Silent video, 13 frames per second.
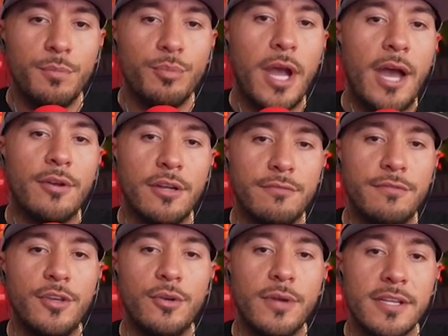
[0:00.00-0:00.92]
proud
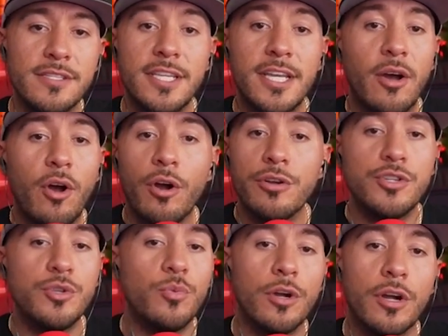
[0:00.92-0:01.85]
of you. I see how
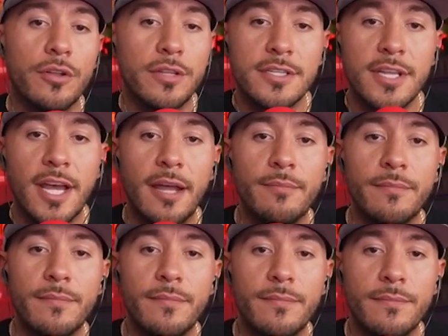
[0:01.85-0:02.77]
hard you work all the time.
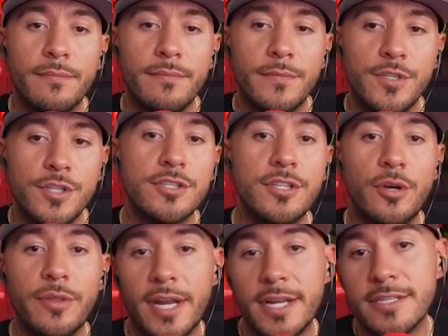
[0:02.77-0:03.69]
Just
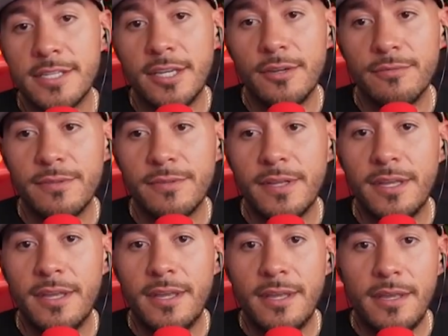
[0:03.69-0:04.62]
know that I see you."
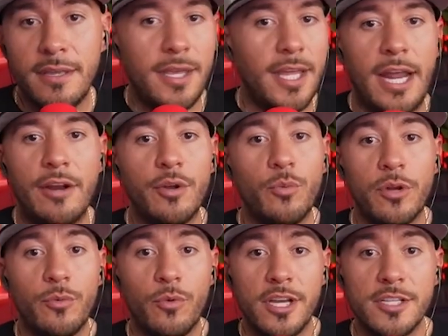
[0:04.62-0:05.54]
And I don't know what
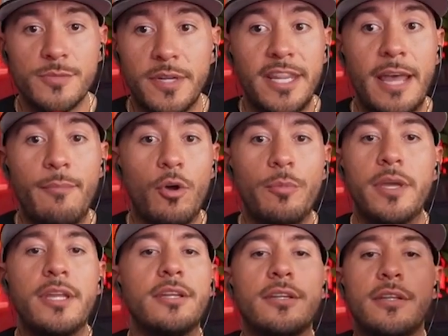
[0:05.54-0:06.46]
it was, but in that
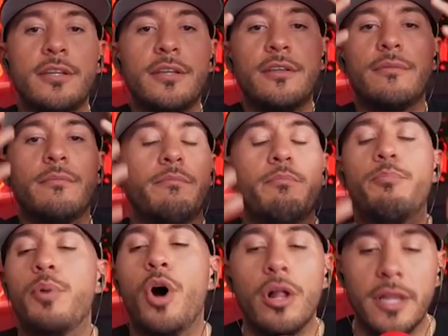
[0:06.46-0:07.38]
moment,
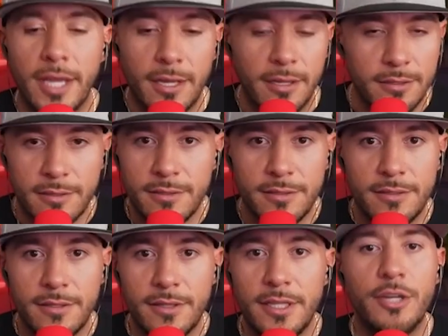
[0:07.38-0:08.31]
bawling.
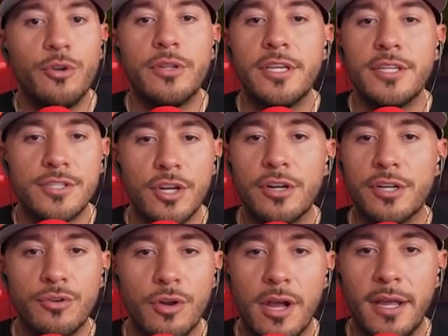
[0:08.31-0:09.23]
Literally started
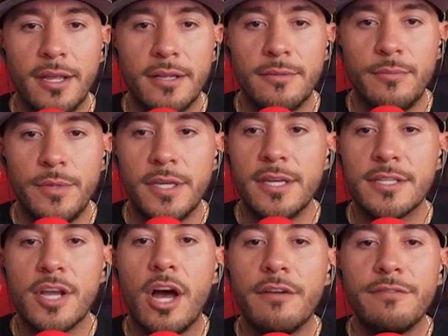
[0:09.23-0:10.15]
crying,
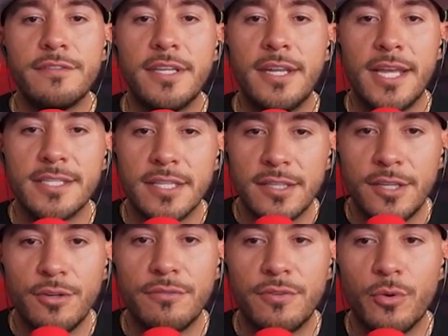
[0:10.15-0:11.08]
because often as a
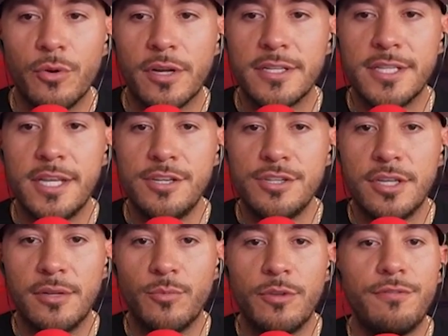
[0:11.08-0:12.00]
leader of an
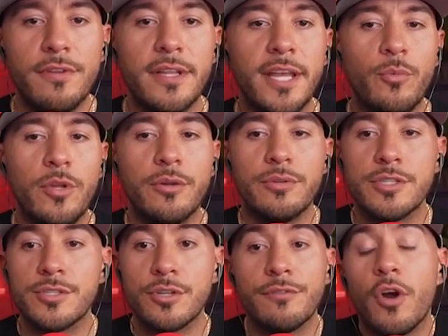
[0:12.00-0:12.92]
organization, we feel like we don't
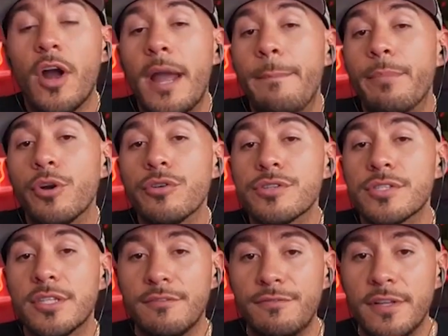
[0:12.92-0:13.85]
deserve, or I
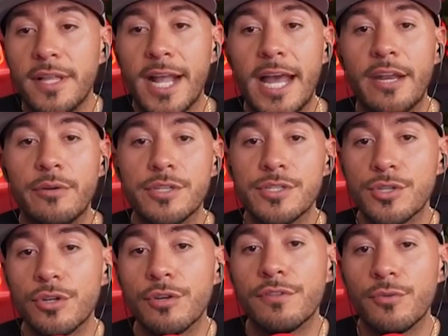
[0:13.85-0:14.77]
personally feel like I don't
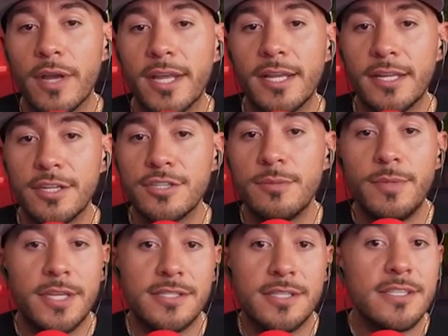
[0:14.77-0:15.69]
deserve the recognition
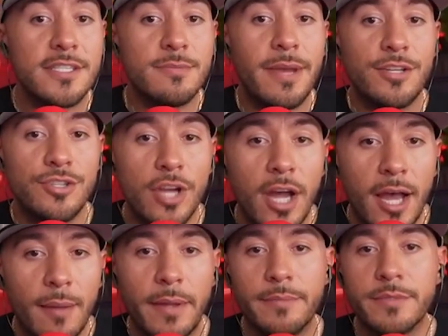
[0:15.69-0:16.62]
because this is my
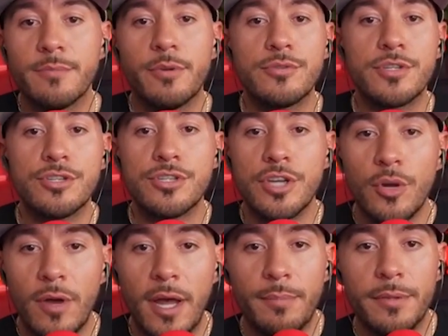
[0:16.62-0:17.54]
job. I'm supposed to
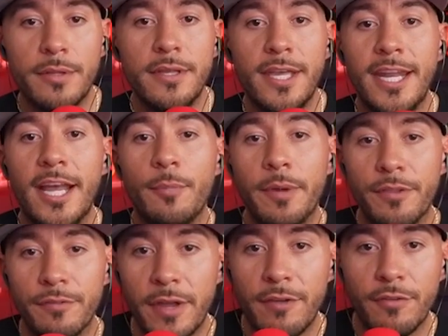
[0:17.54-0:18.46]
show up and help
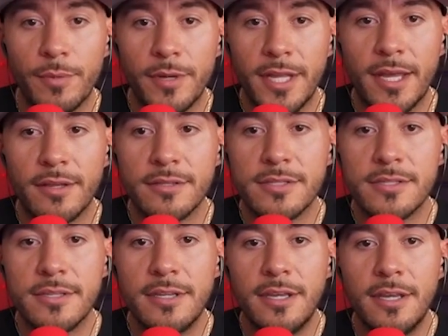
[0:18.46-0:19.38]
everybody else.
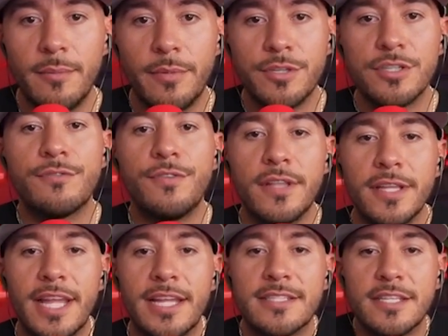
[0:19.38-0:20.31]
But just
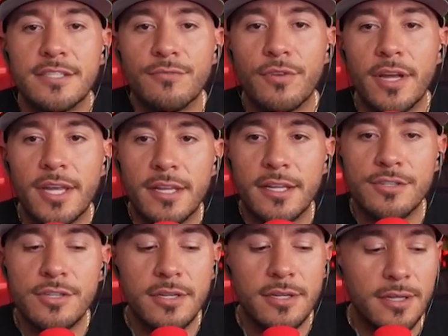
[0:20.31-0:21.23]
feeling that sense of
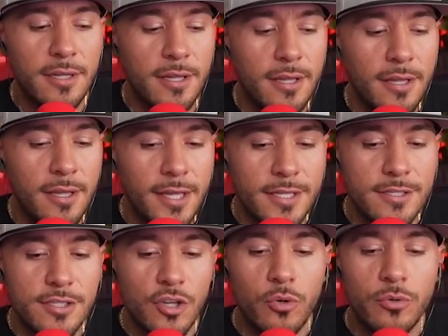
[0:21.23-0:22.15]
recognition is
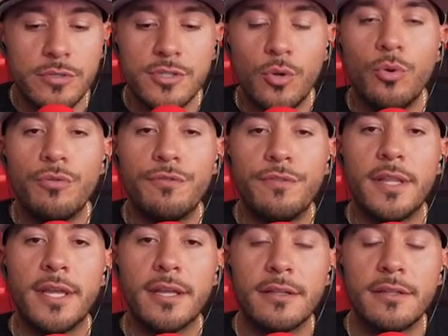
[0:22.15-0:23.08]
so soul feeling,